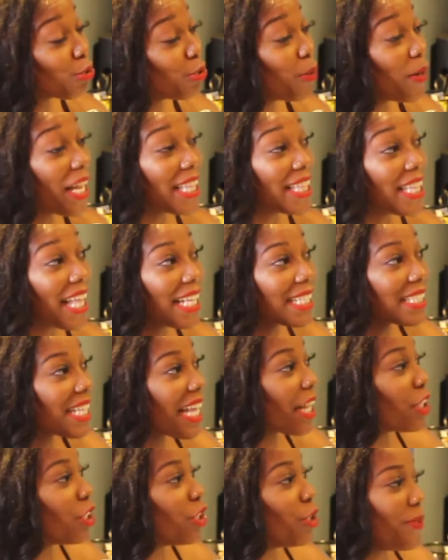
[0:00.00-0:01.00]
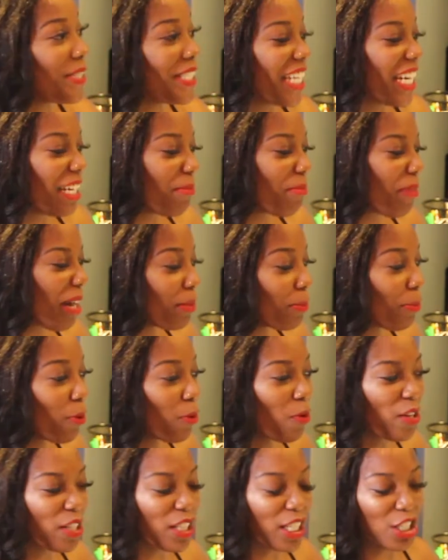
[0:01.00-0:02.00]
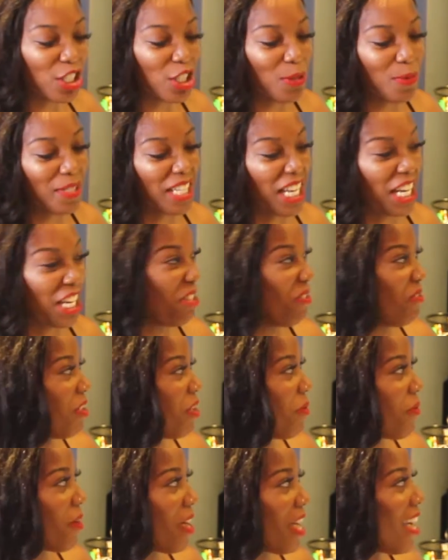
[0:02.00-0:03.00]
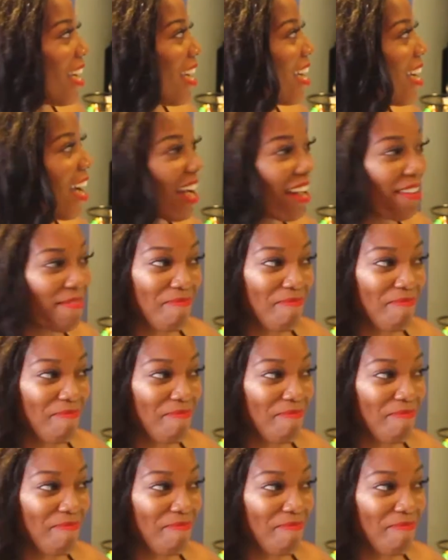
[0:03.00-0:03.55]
true. And that's like, she was standing by the pool and then she was like, you know what?